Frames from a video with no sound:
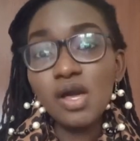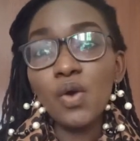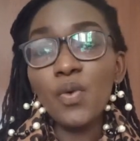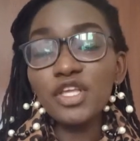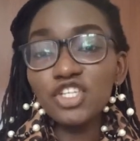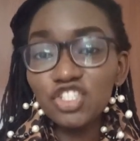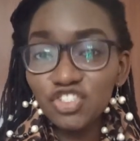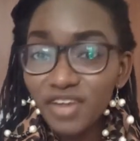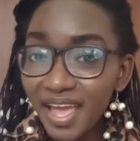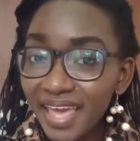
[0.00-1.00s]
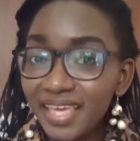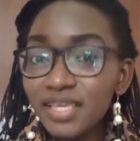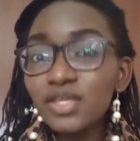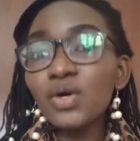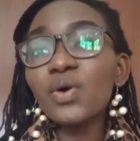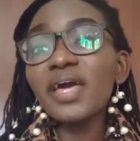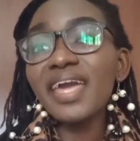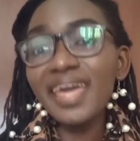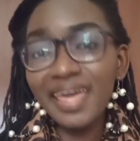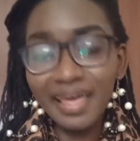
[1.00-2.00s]
When you're drying your
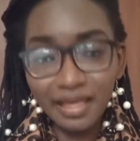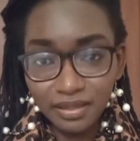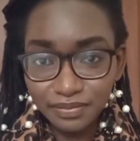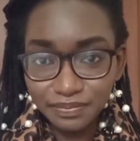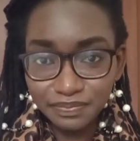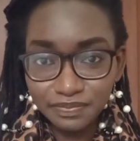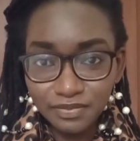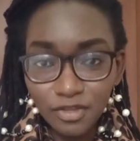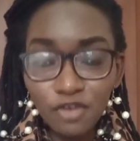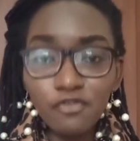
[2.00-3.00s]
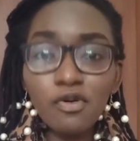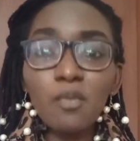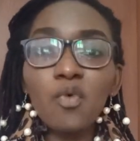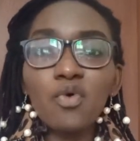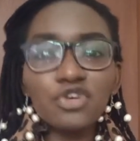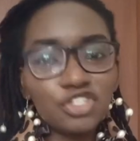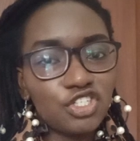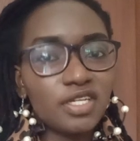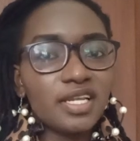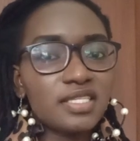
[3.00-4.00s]
hair from
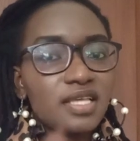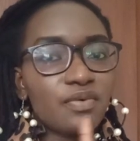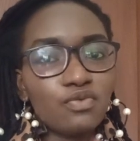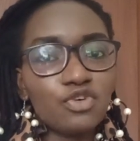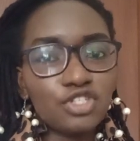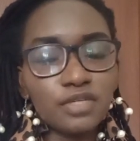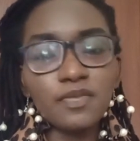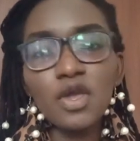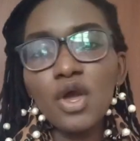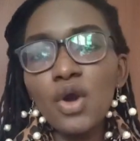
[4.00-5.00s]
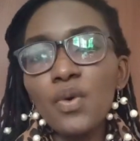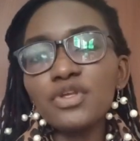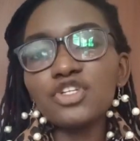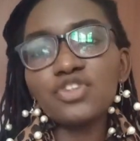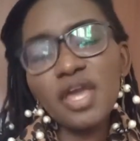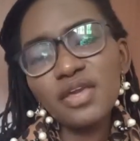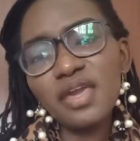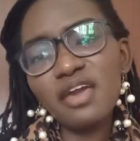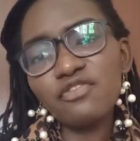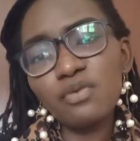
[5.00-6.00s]
washing, let's start with washing. When you're drying your
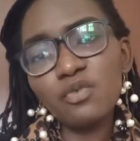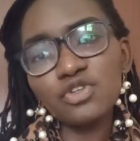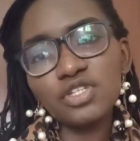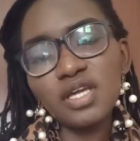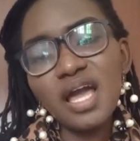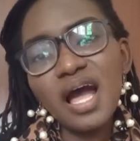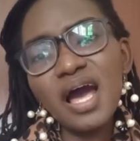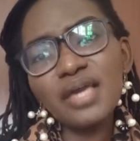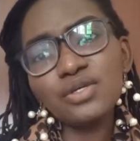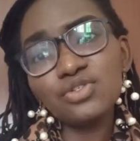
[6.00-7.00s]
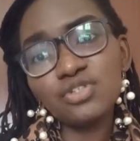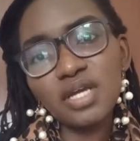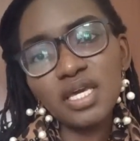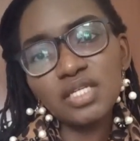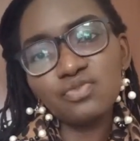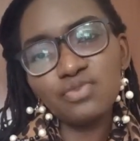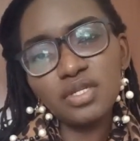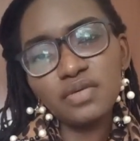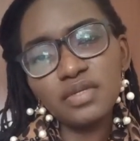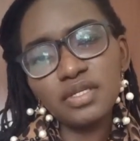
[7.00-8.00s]
hair from washing, how you dry it
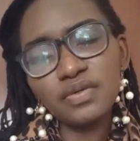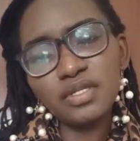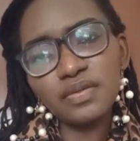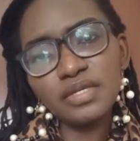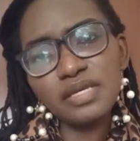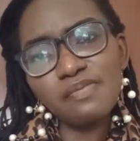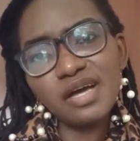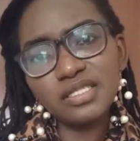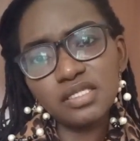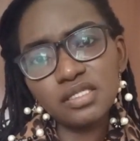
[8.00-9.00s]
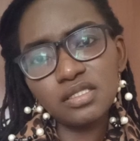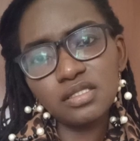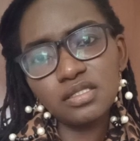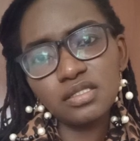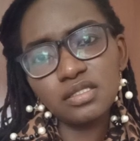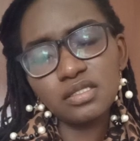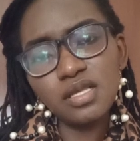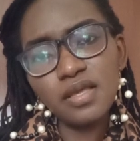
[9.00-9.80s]
really, really, really, really matters.